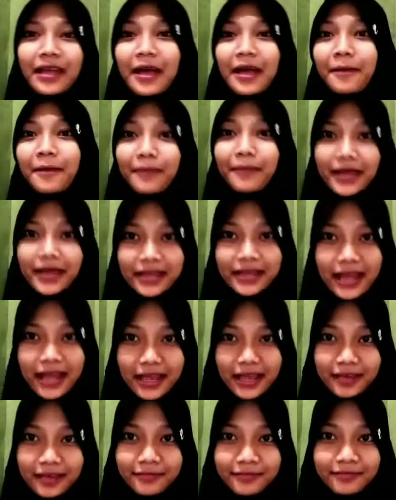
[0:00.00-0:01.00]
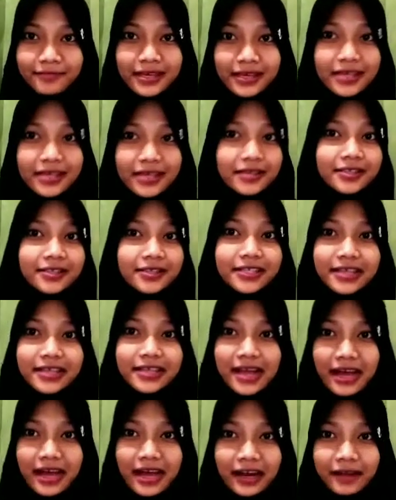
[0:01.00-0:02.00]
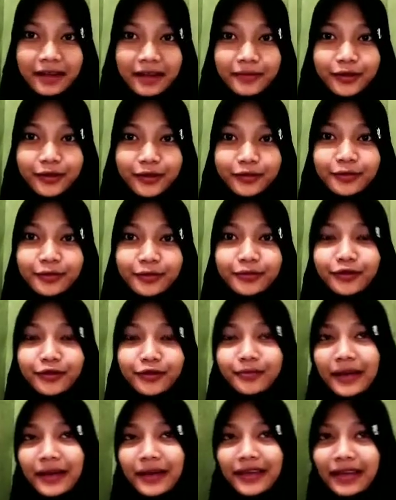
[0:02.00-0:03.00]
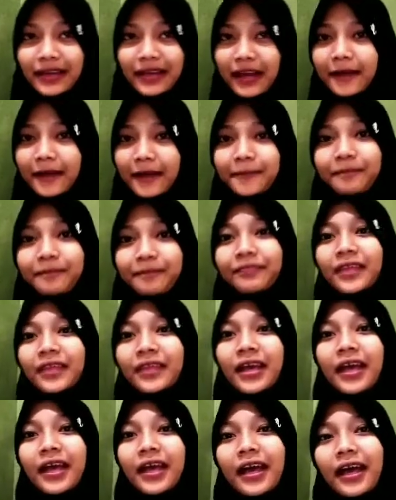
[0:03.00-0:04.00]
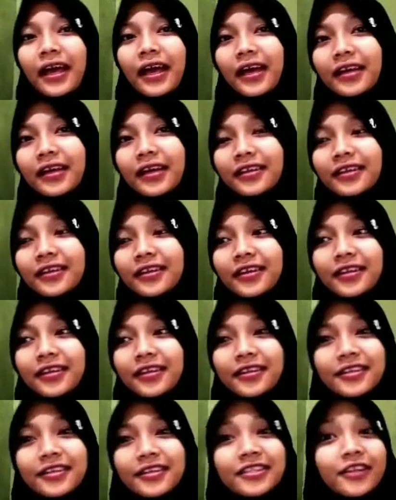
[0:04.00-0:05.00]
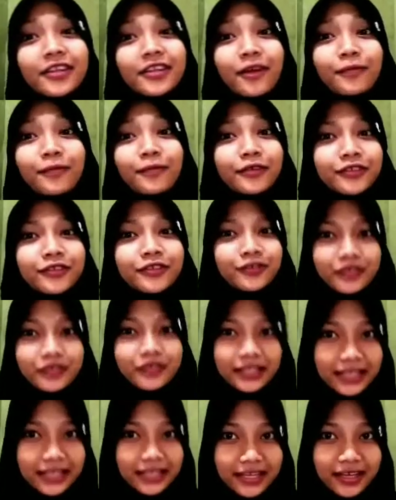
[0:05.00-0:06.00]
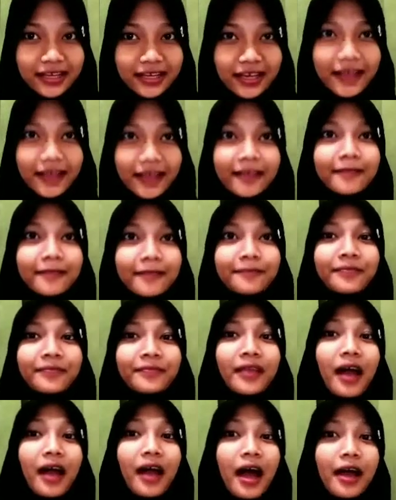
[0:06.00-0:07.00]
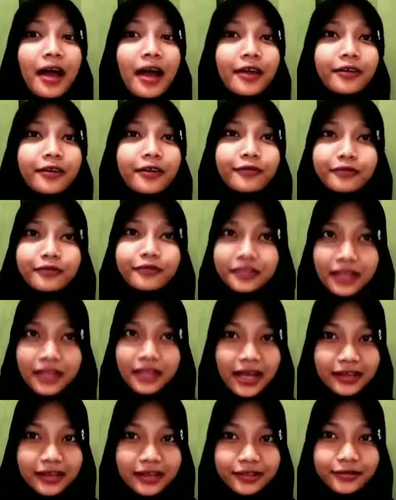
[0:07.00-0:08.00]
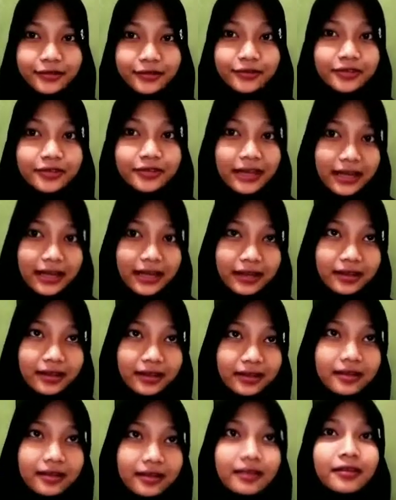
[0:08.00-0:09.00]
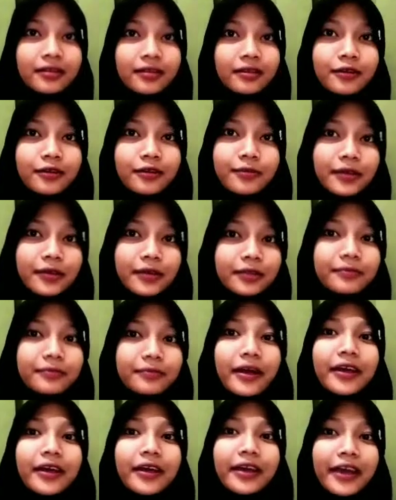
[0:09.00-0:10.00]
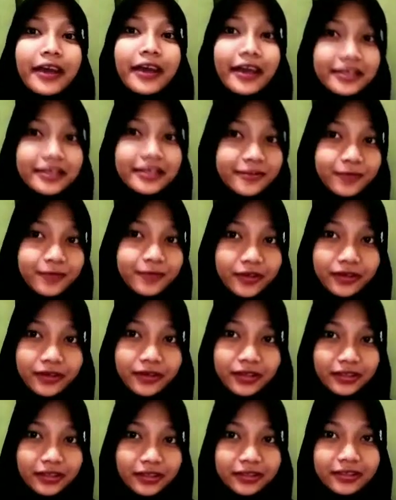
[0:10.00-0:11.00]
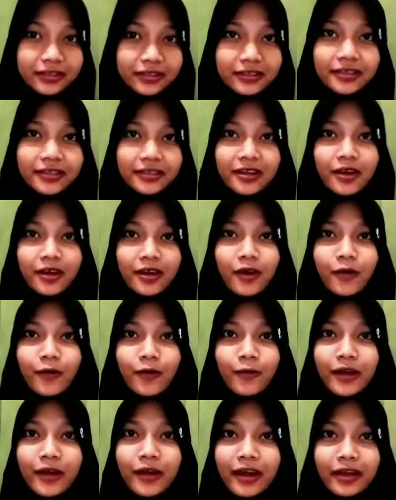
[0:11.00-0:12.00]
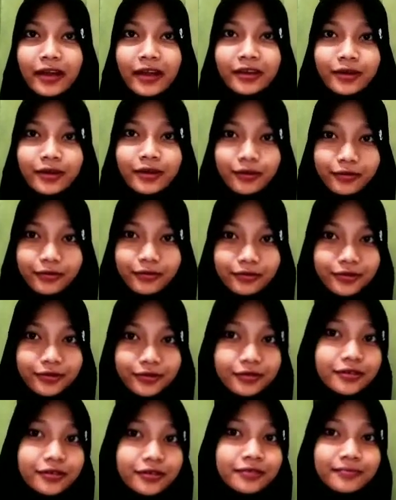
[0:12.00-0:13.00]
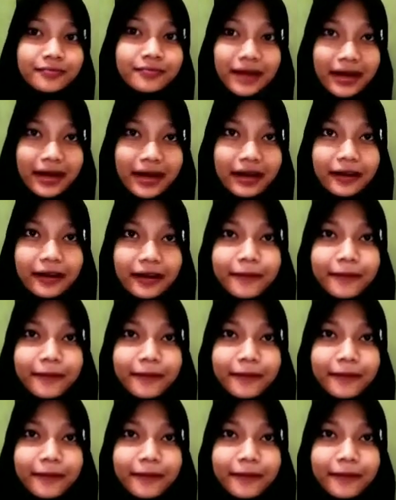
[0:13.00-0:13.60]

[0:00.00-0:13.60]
My name is Dia Rahmatul Mutmainah, and in this opportunity, I would like to tell about my experience when I go to Semarang.